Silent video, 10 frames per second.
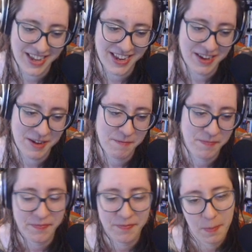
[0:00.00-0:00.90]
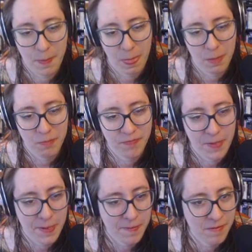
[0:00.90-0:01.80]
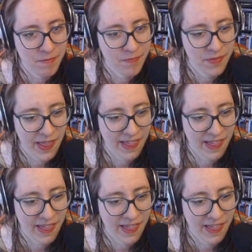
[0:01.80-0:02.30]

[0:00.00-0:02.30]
Especially if the other question is, who are you?